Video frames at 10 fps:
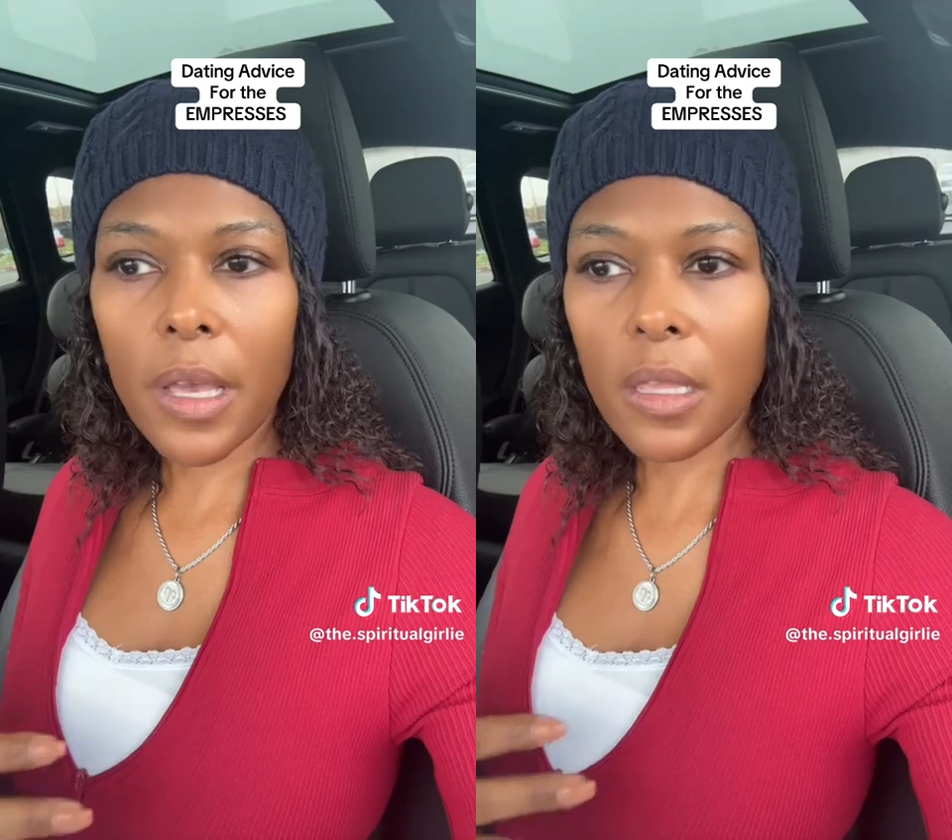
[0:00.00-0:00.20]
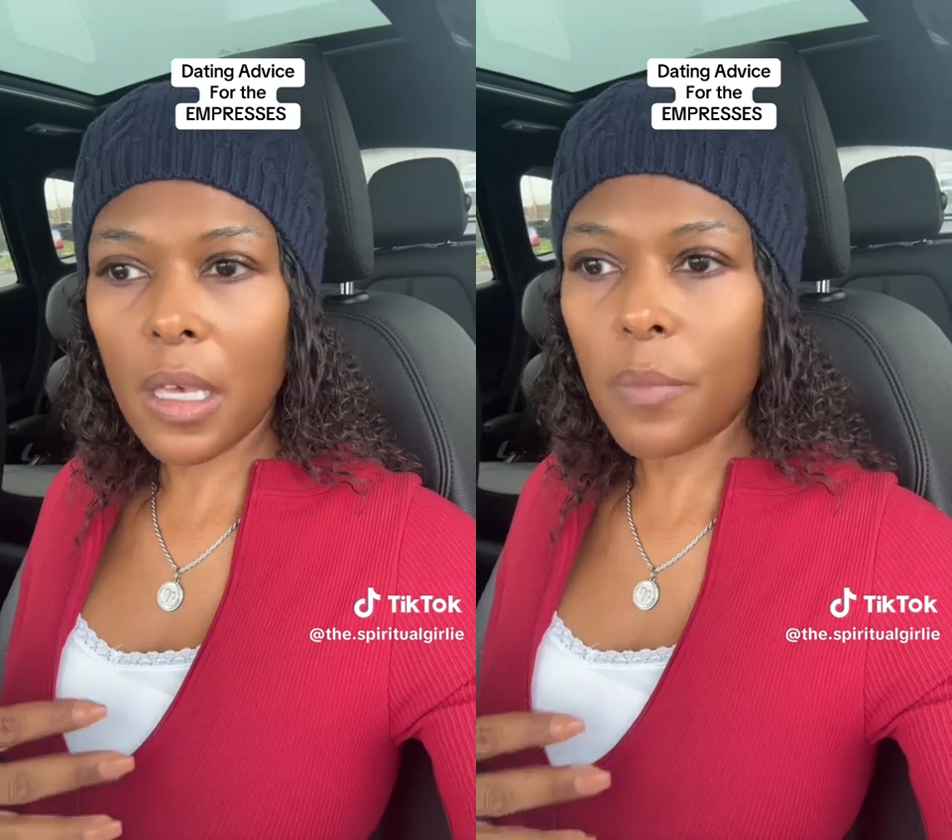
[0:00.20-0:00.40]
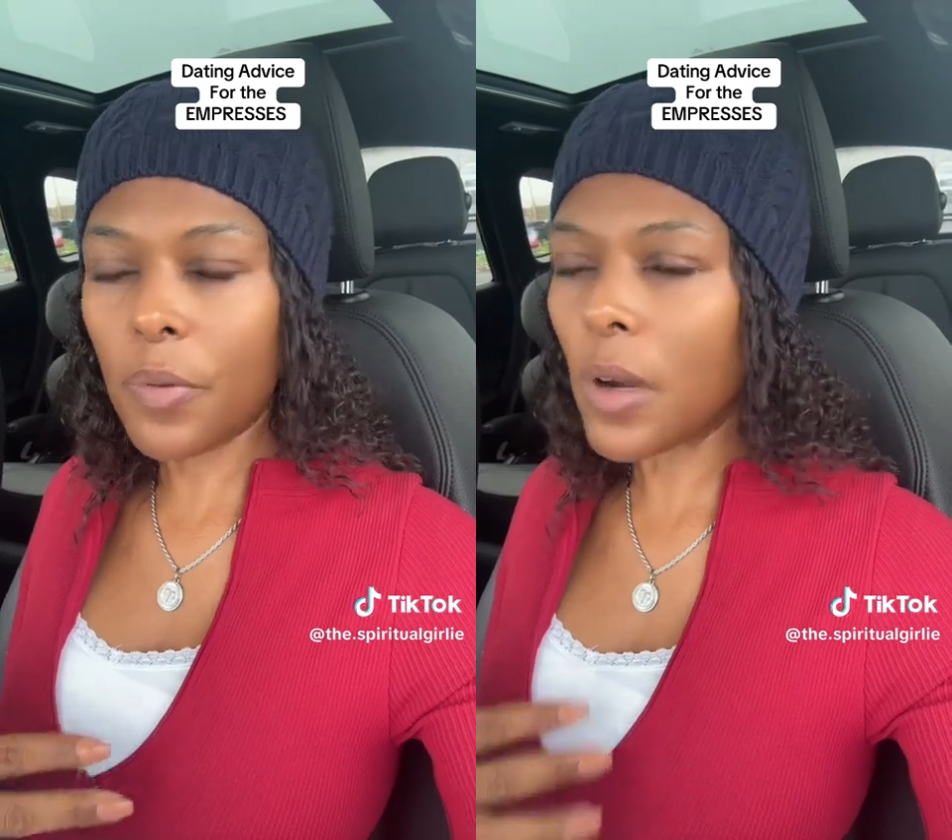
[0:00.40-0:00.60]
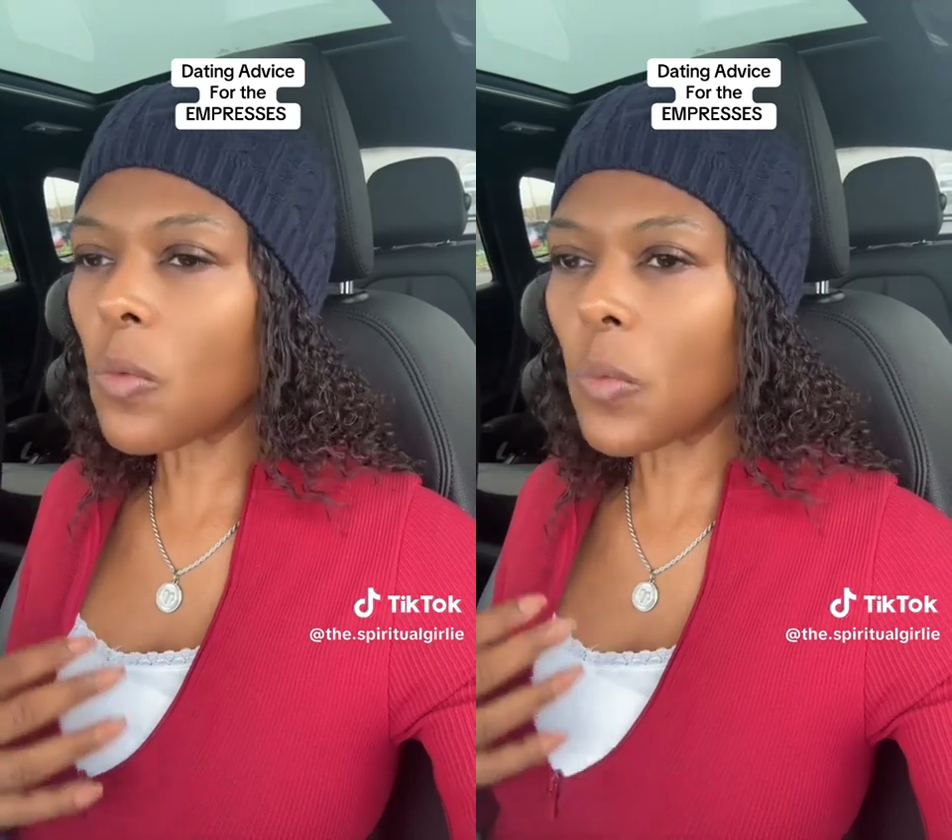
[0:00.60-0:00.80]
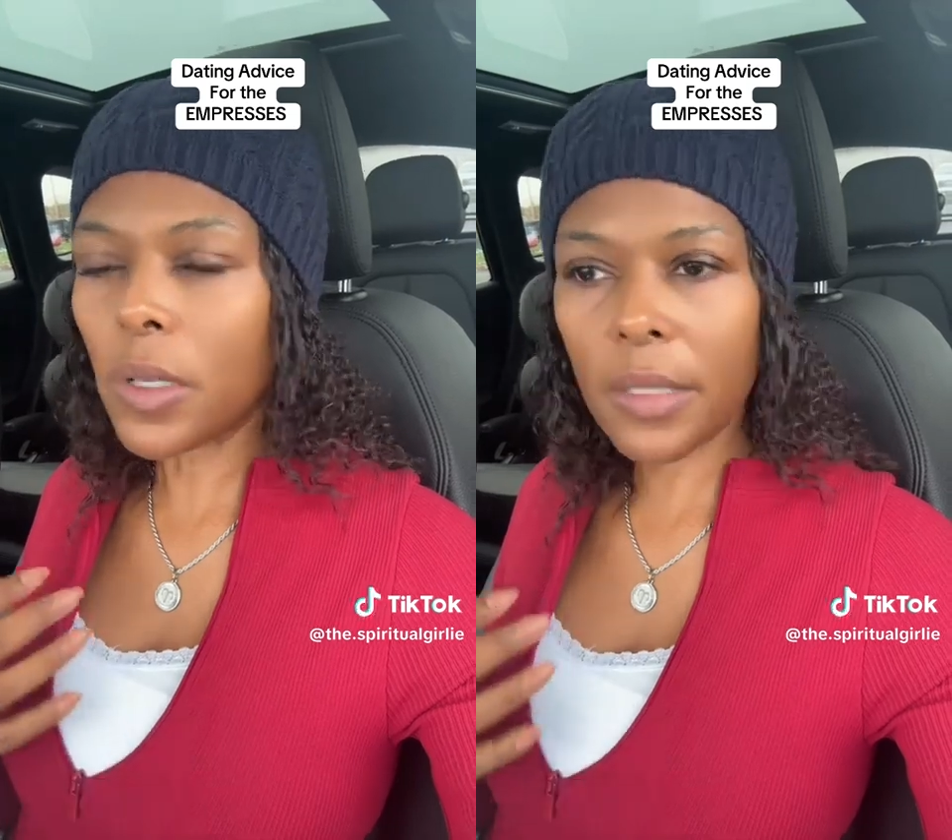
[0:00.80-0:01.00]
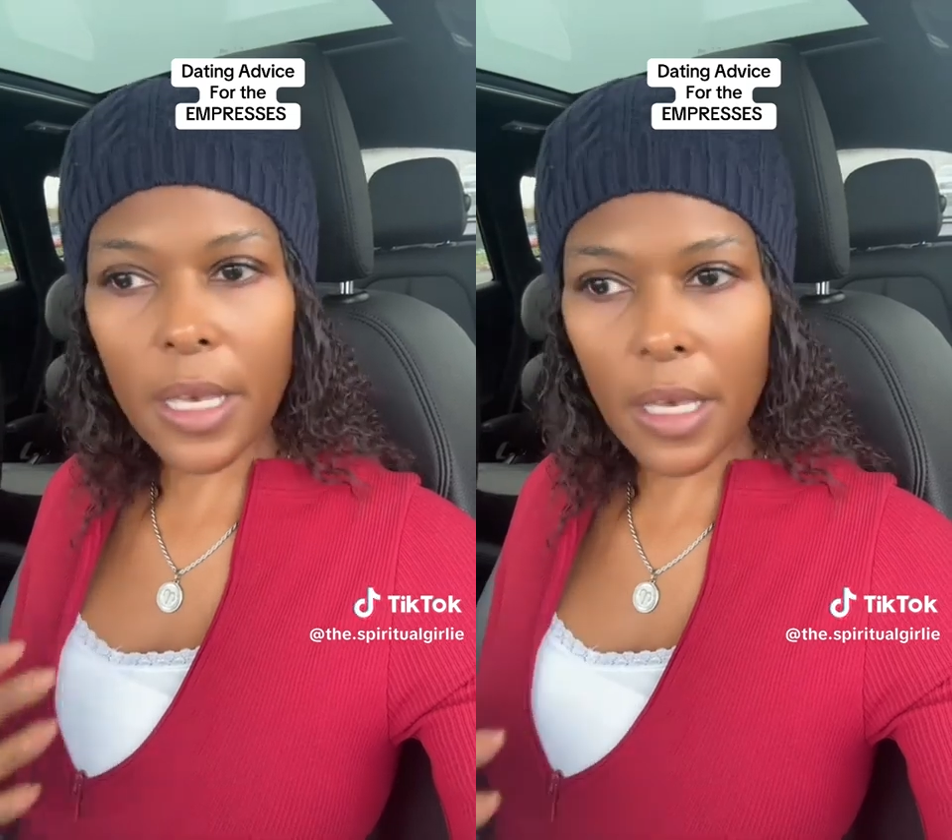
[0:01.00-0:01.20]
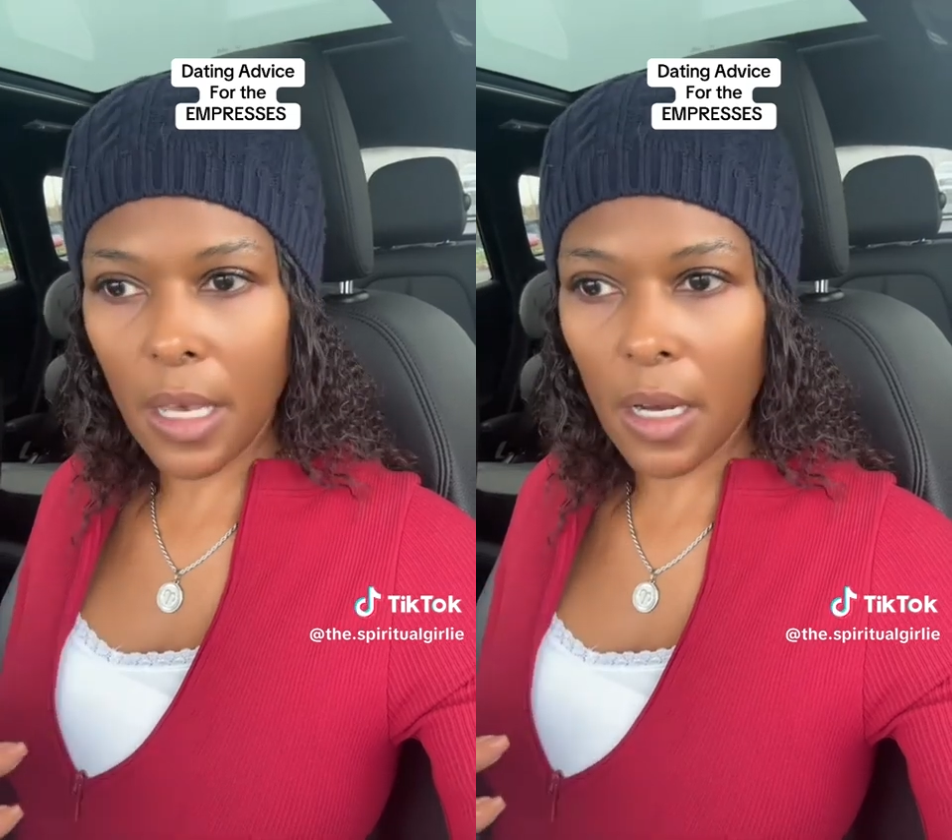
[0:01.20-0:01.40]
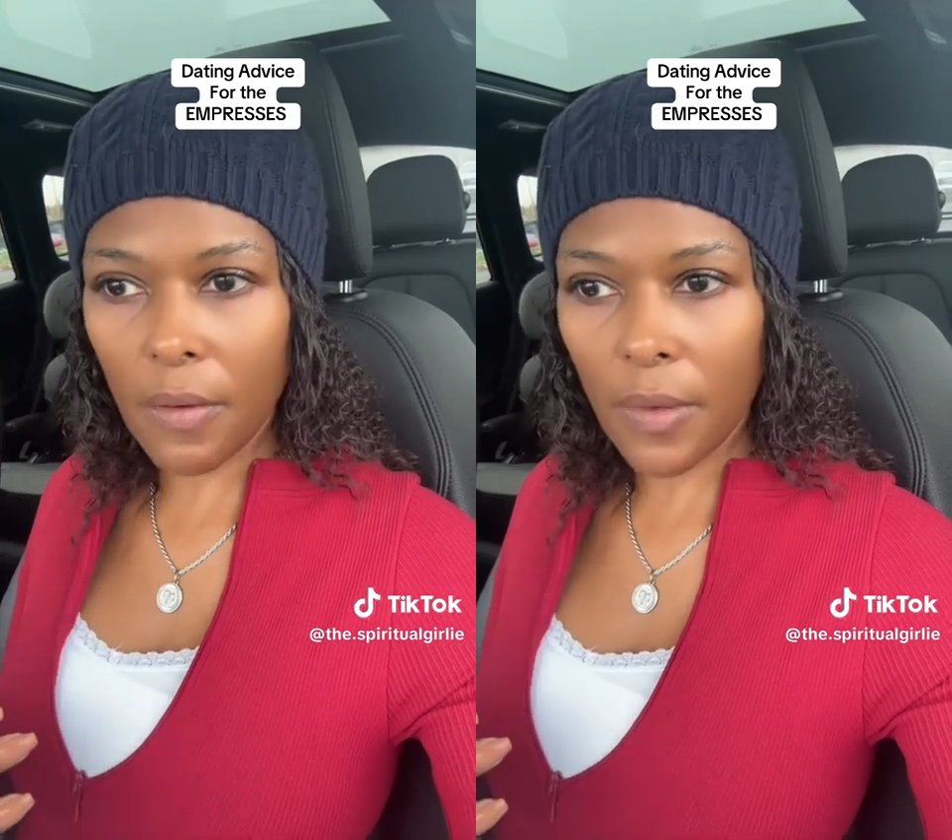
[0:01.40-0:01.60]
and the Emperor will take
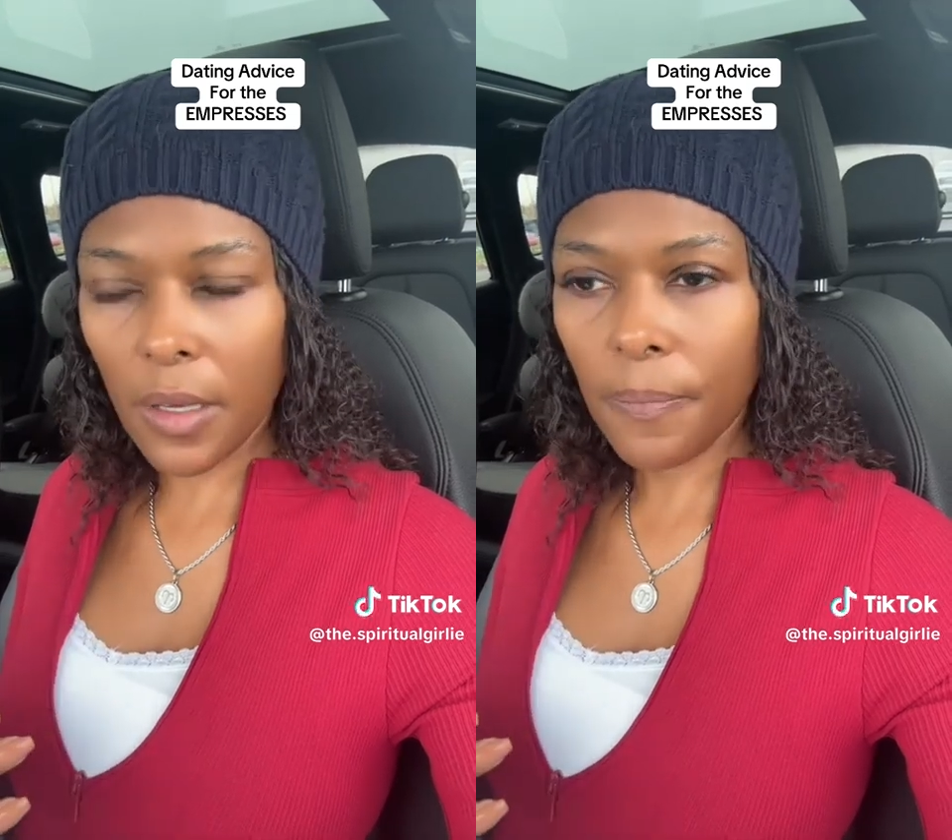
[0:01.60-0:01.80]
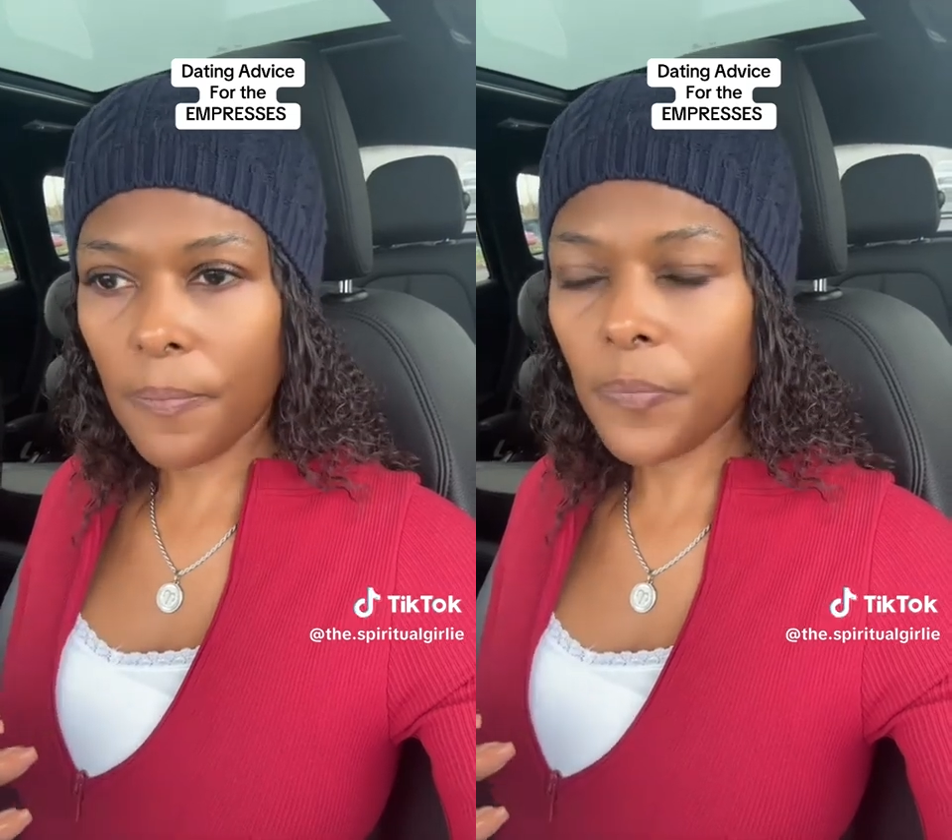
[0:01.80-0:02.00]
care of it.